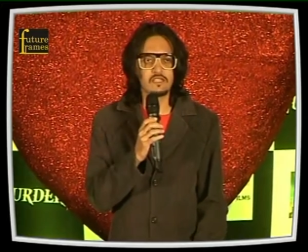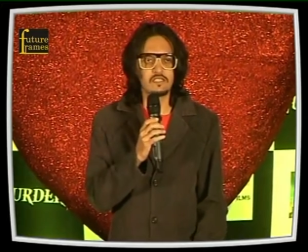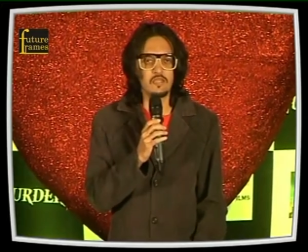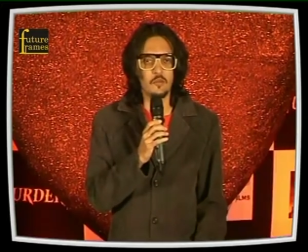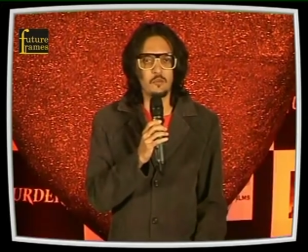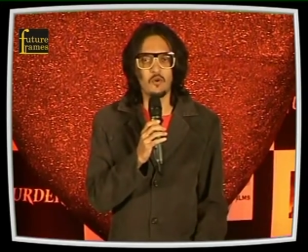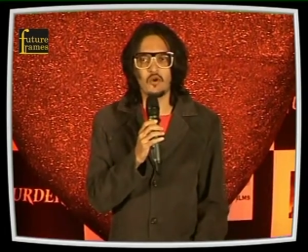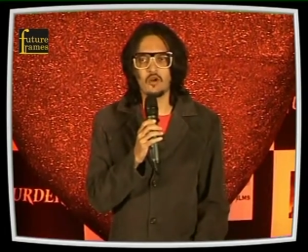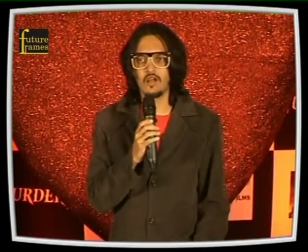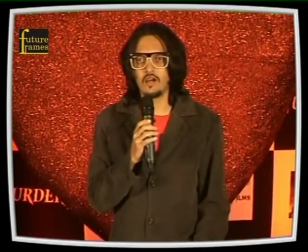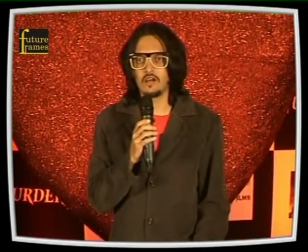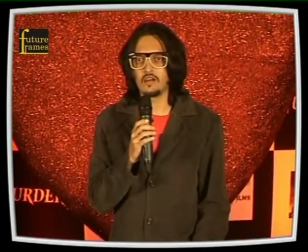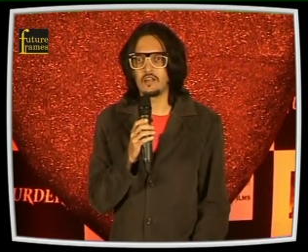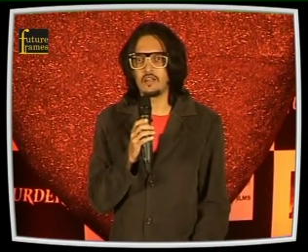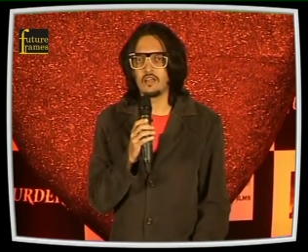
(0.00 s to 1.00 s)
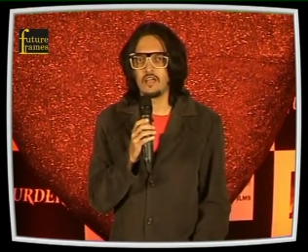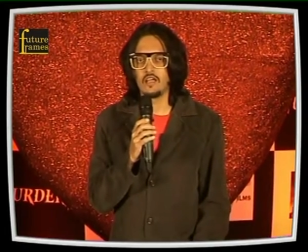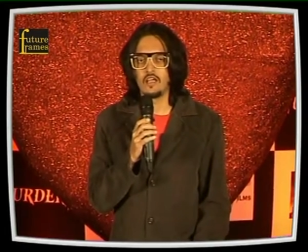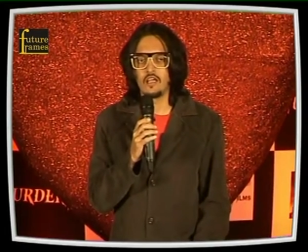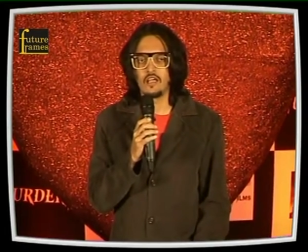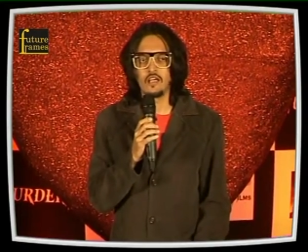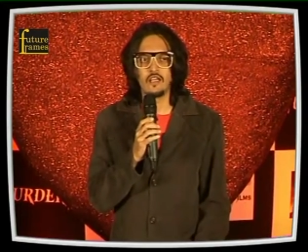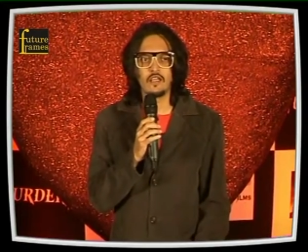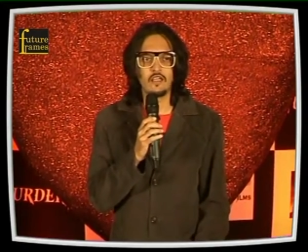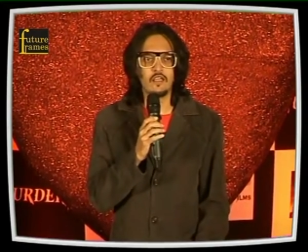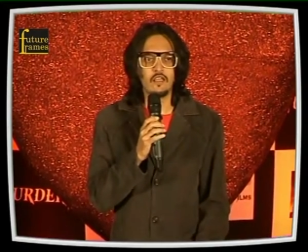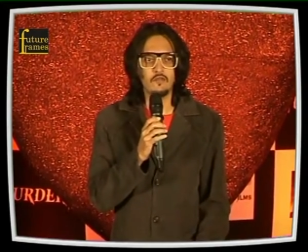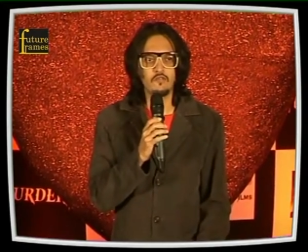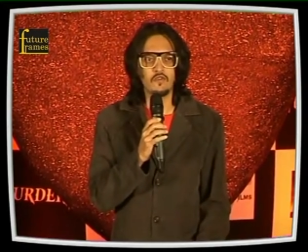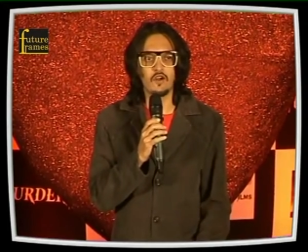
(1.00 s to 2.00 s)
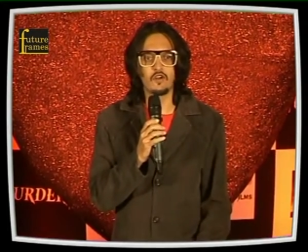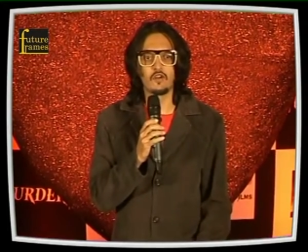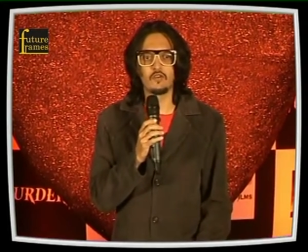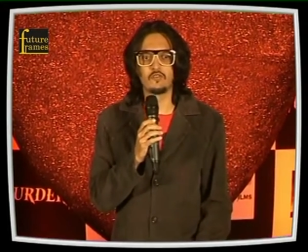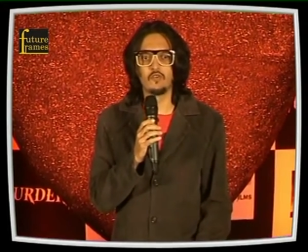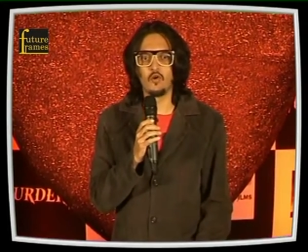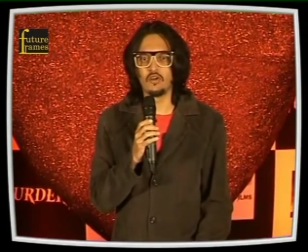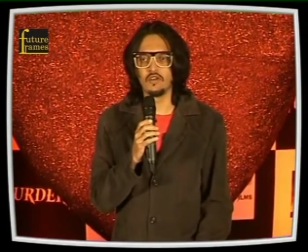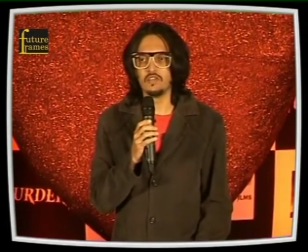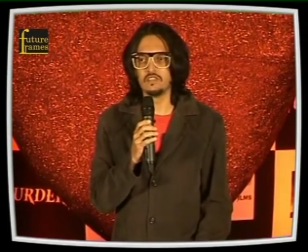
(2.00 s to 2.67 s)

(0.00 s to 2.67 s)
place their product in front of the